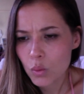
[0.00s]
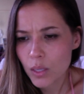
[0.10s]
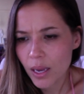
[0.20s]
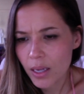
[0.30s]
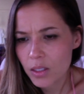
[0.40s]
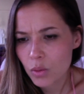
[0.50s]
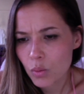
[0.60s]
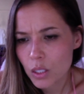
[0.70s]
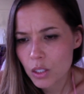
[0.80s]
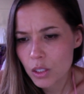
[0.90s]
we had to
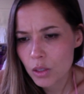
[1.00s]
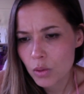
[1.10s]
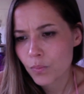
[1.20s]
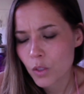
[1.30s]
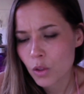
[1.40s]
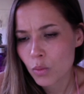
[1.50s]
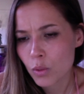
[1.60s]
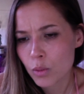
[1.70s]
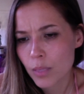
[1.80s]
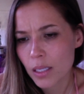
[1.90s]
redo the
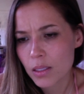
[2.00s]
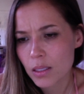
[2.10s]
room next